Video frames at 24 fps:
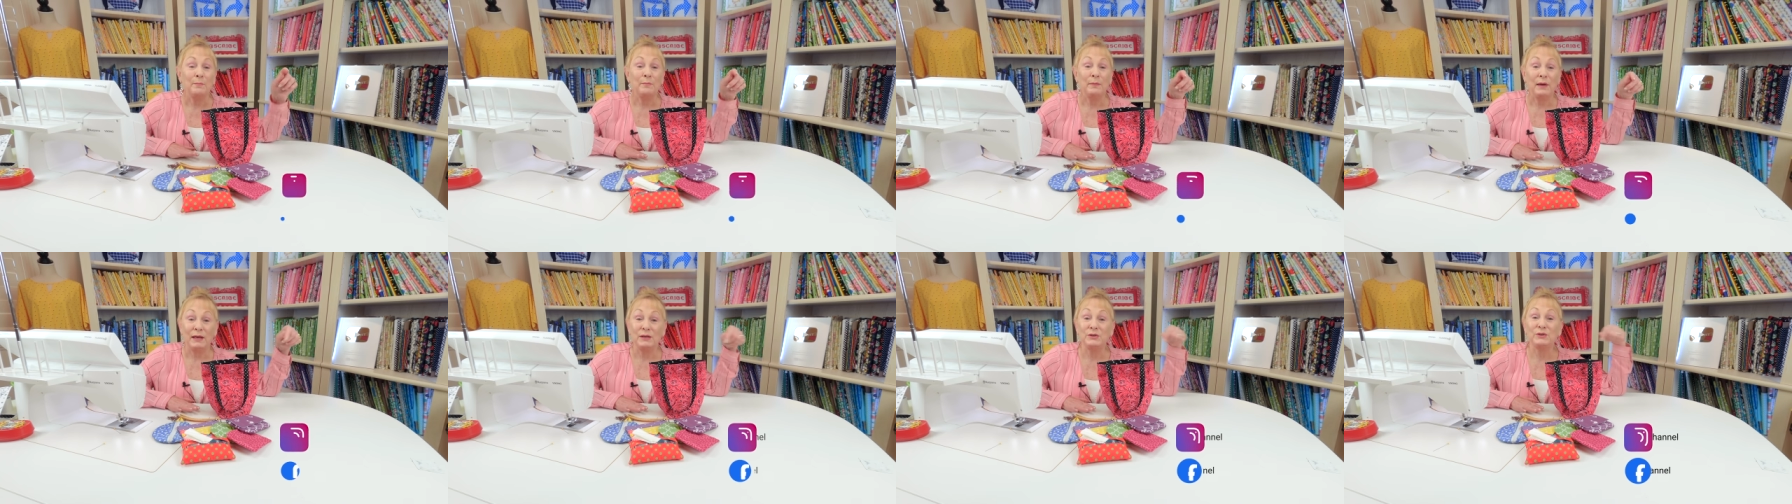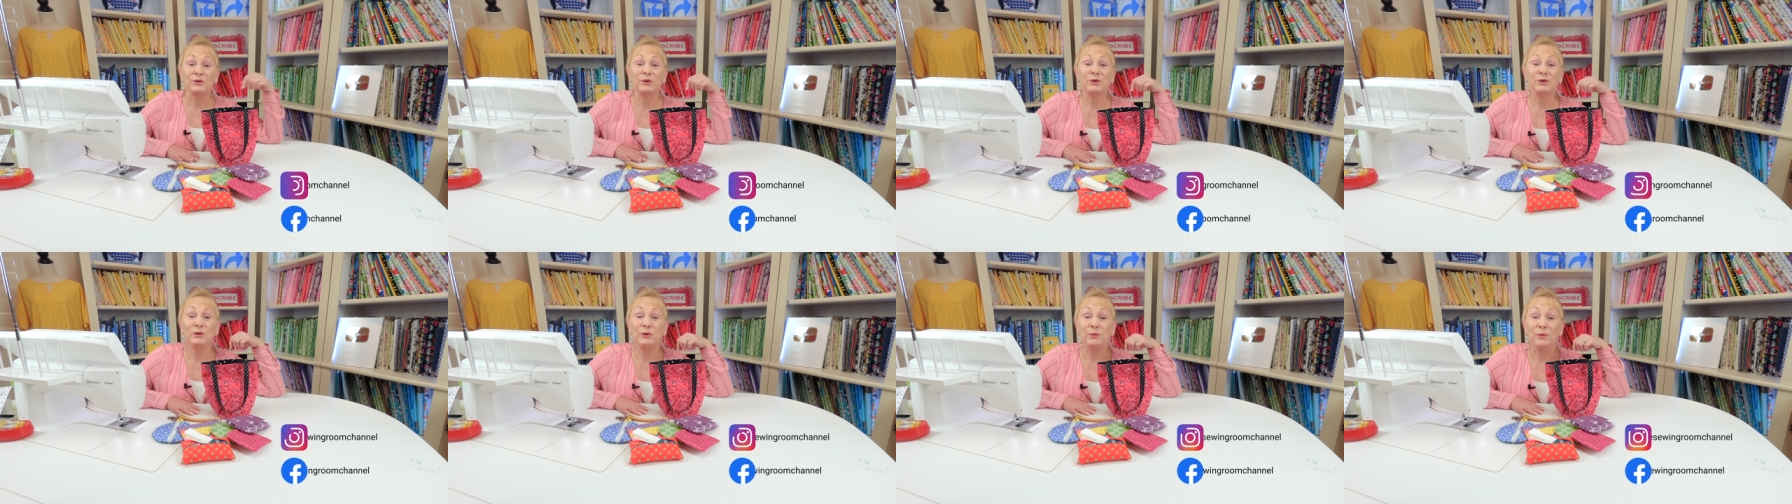Make
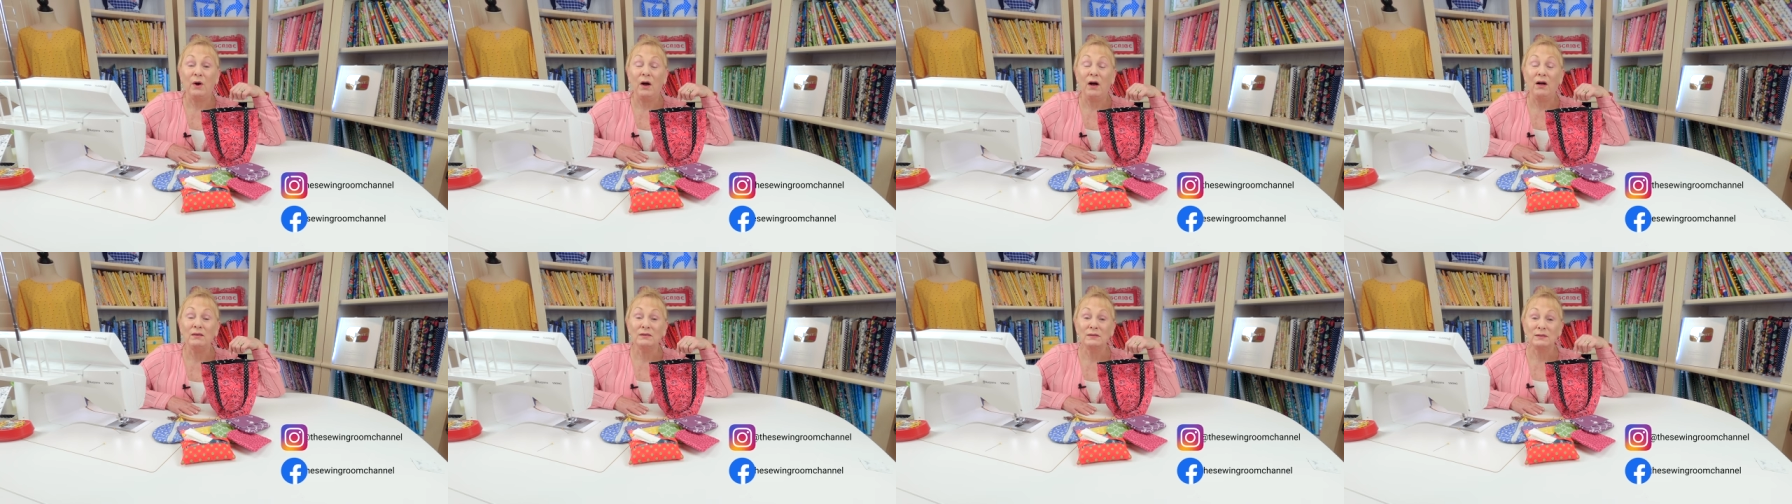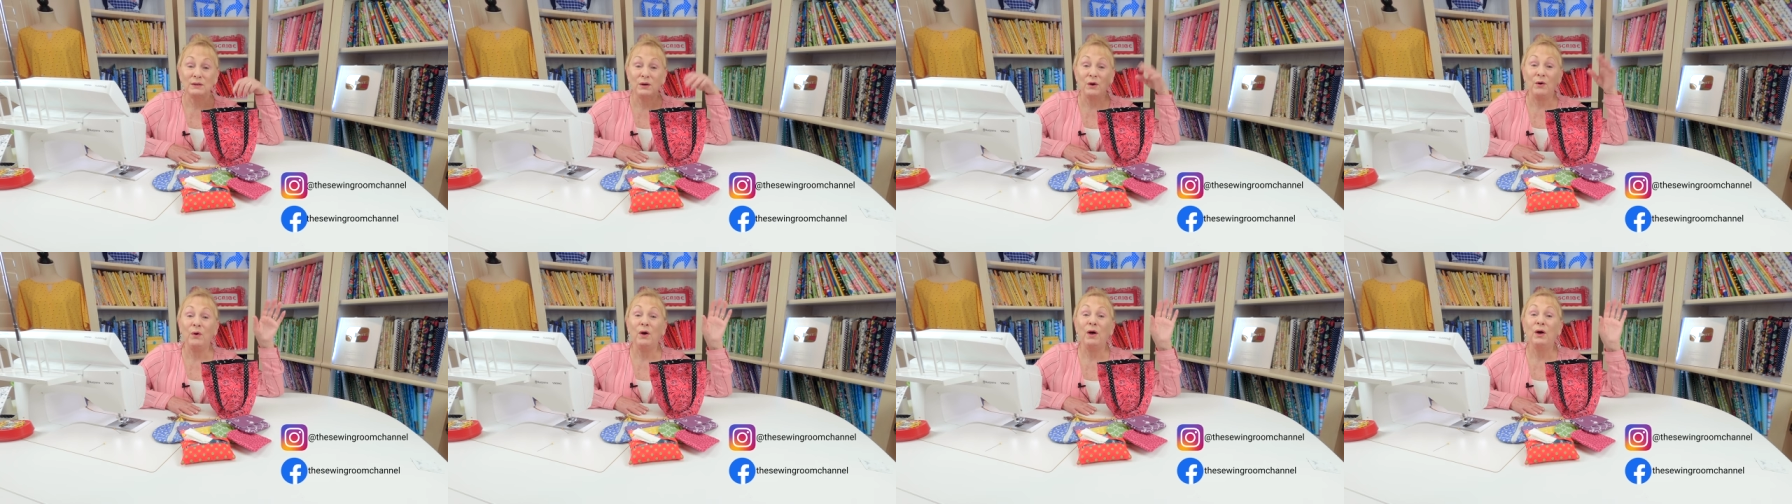sure you
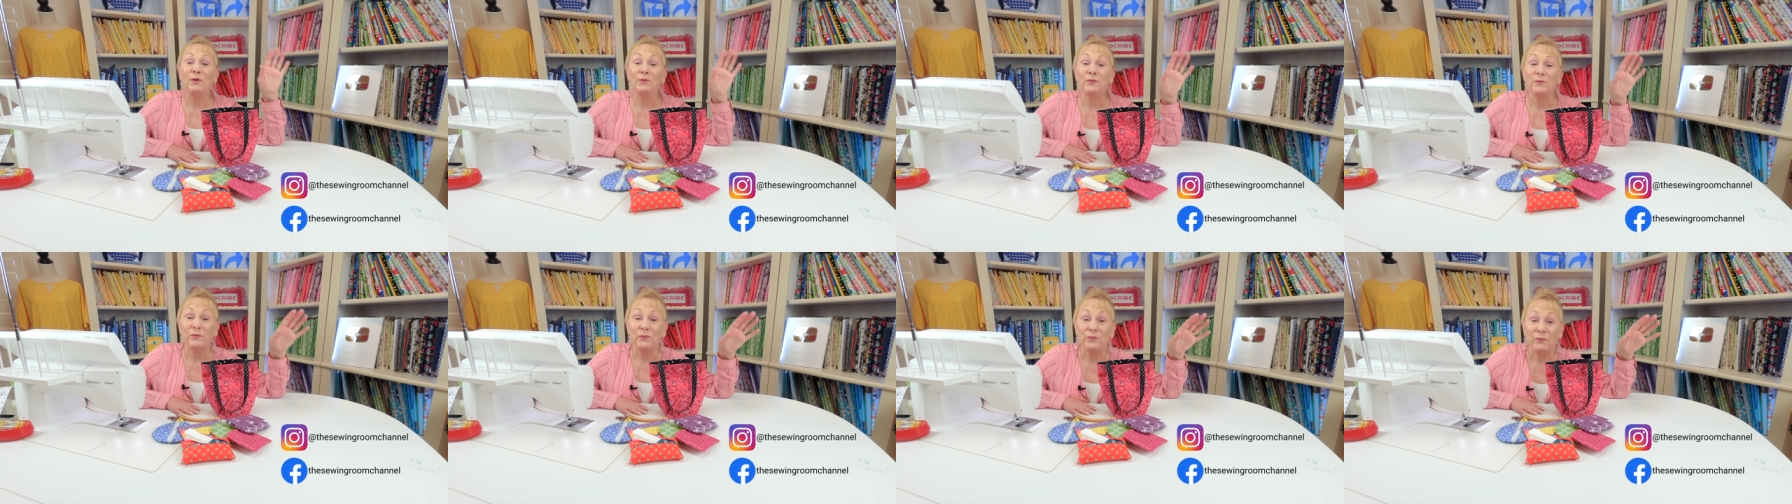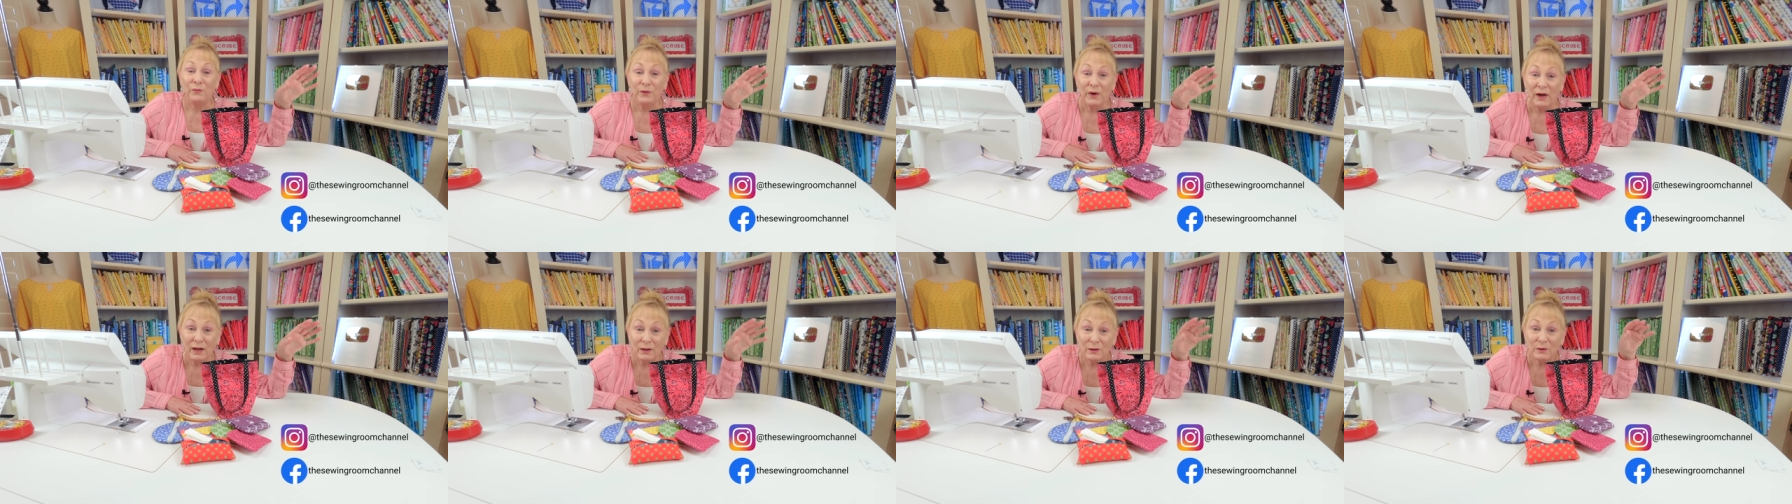also
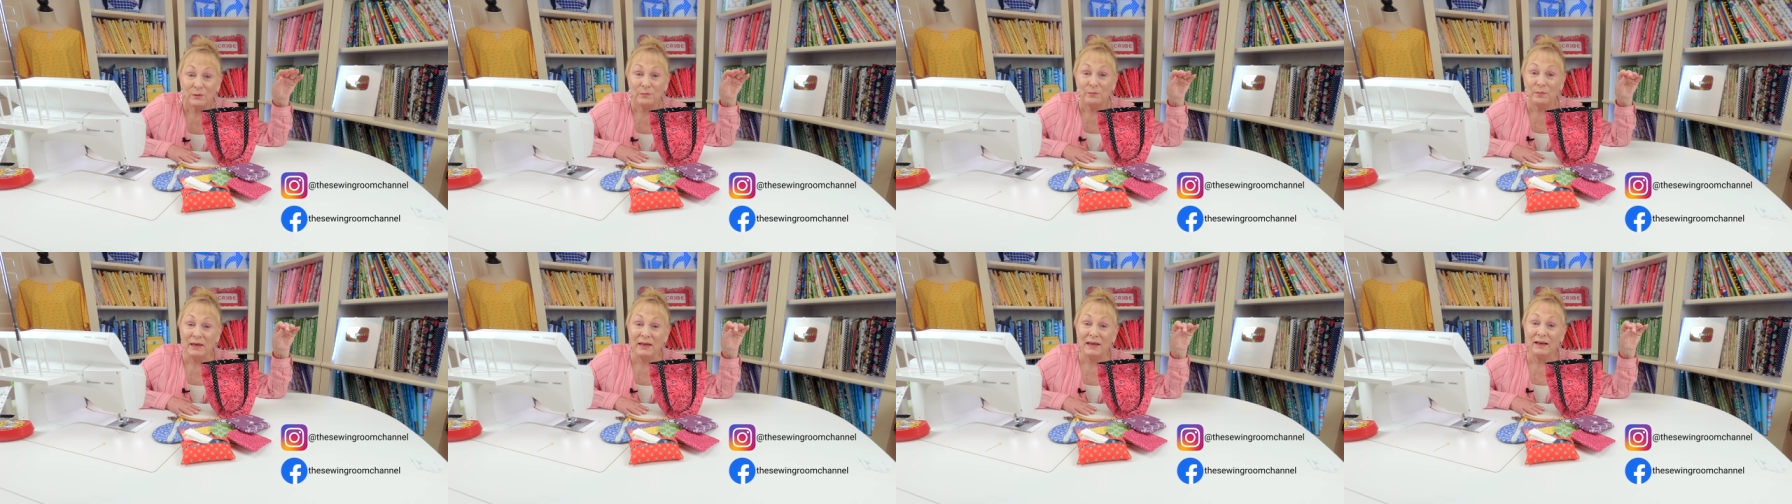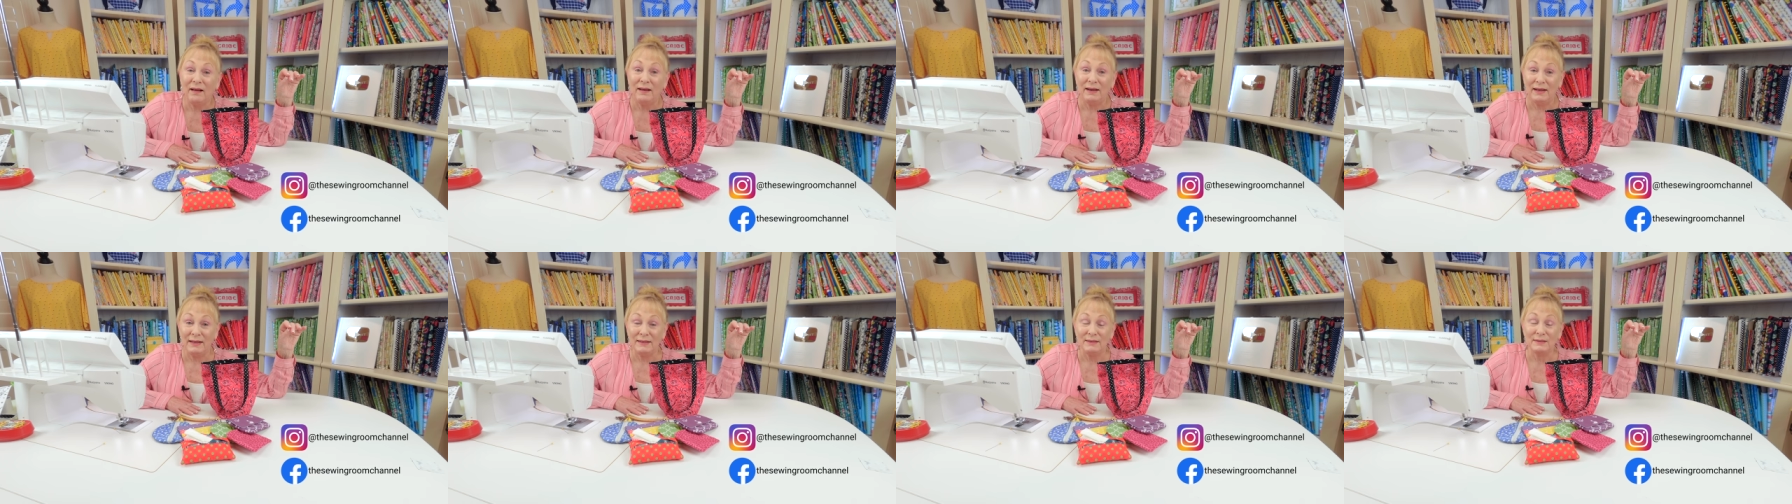follow me
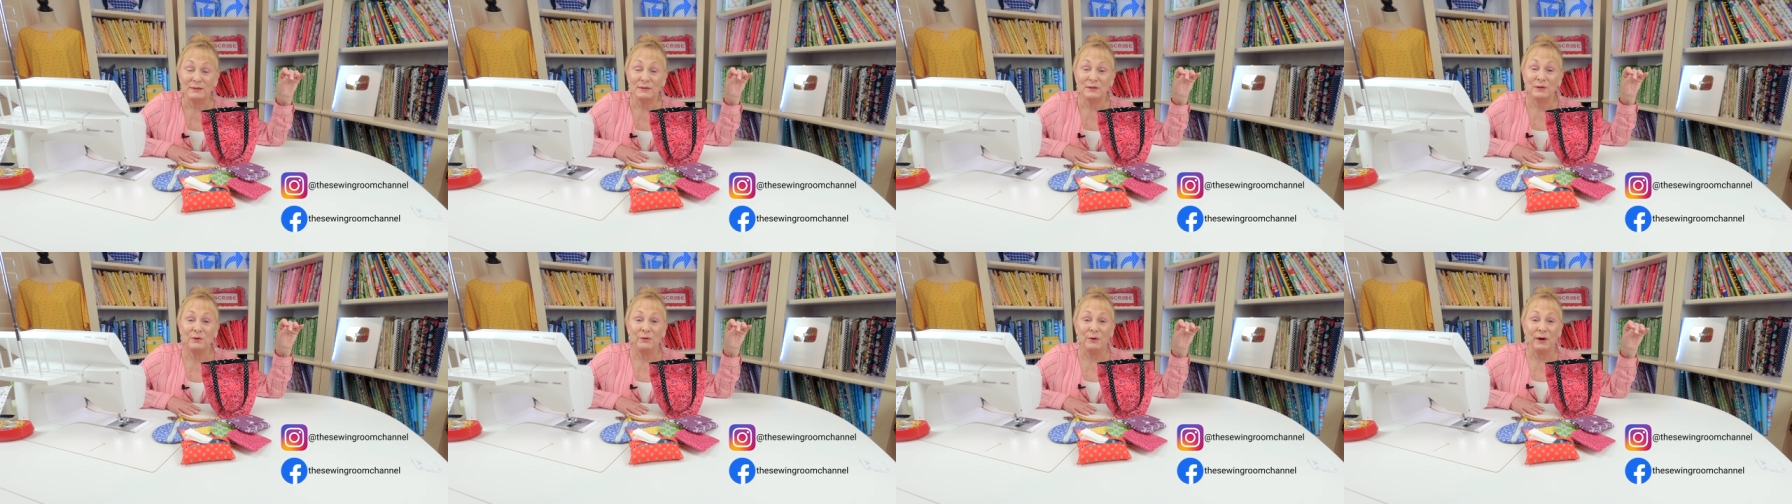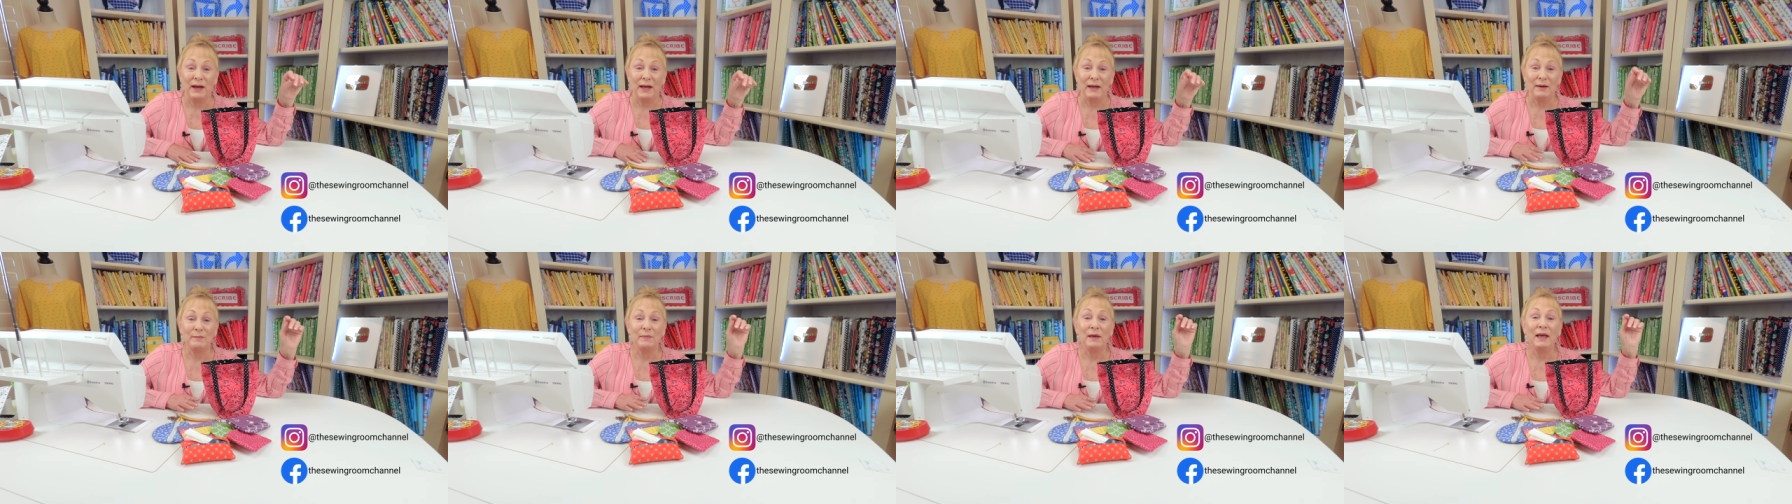on
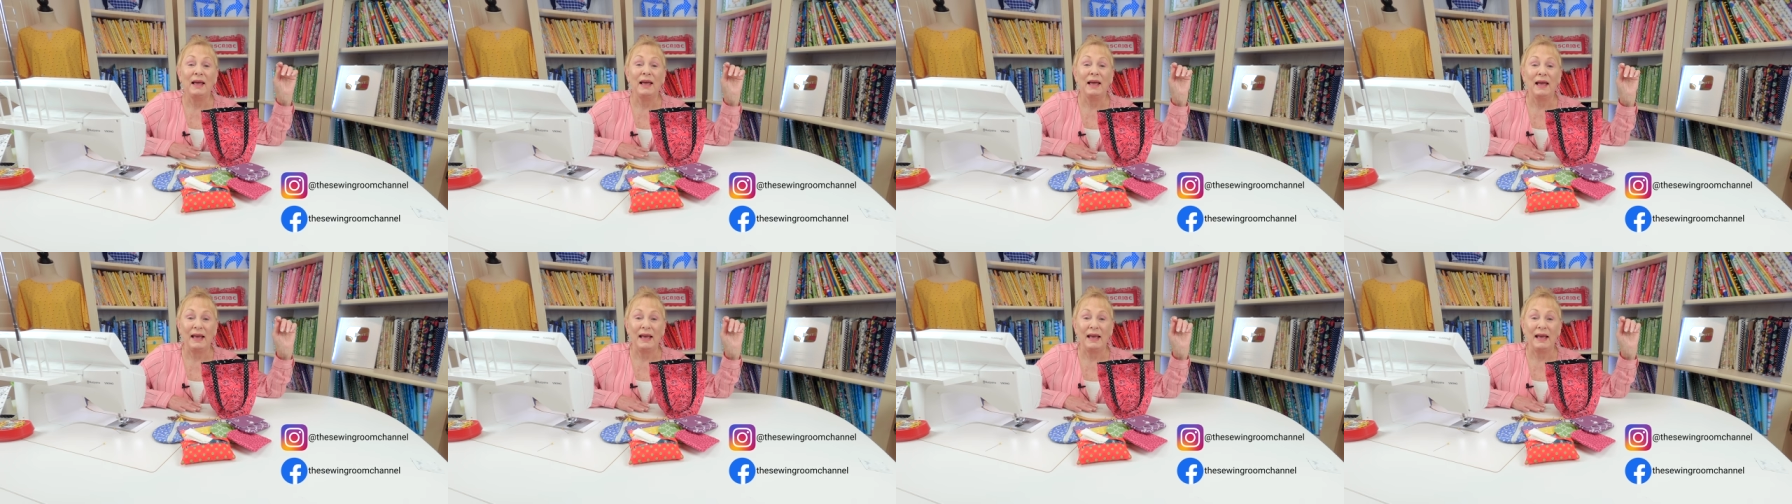Instagram